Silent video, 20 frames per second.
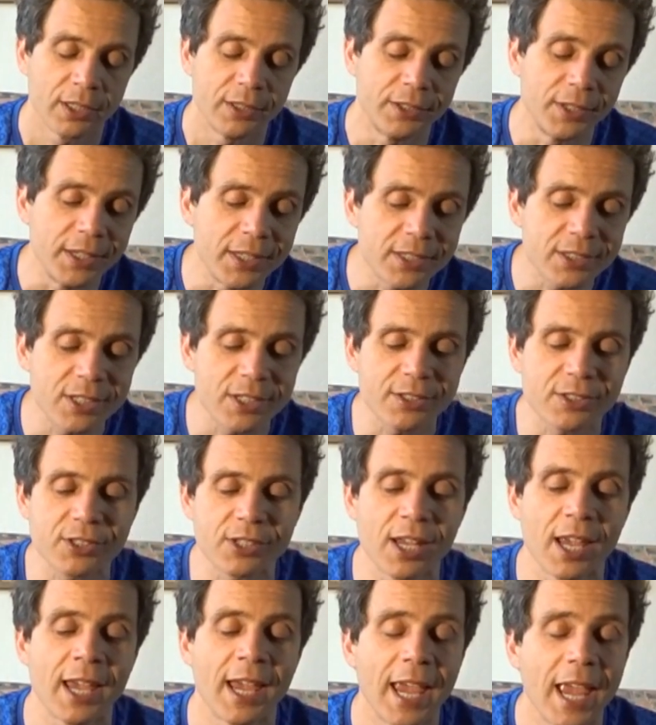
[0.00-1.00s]
This is
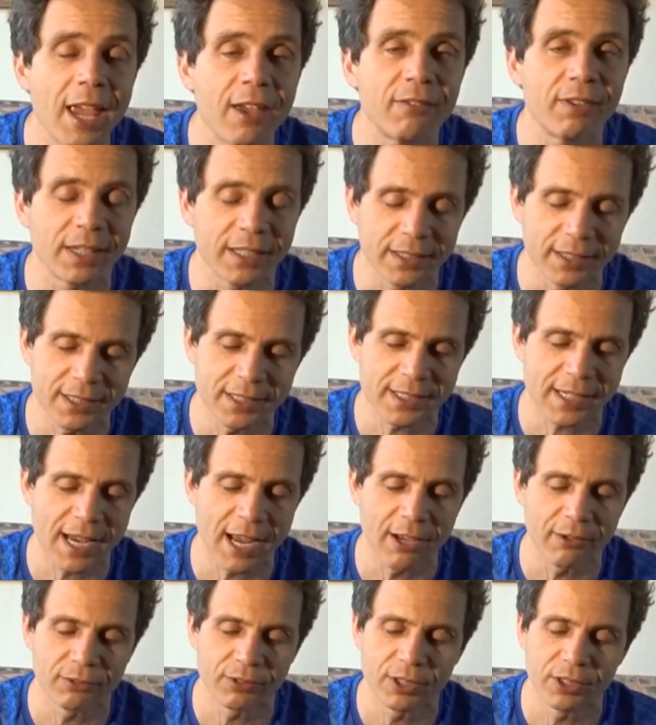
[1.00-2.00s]
heavily
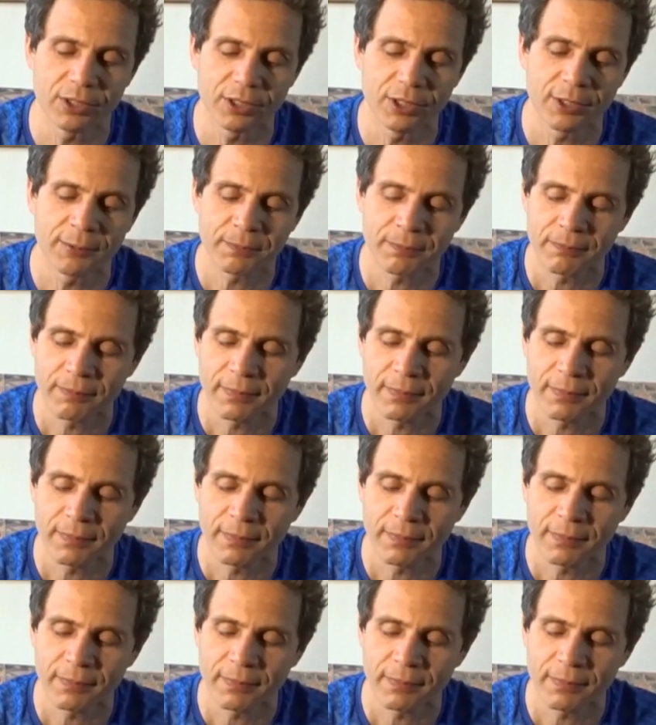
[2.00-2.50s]
discounted,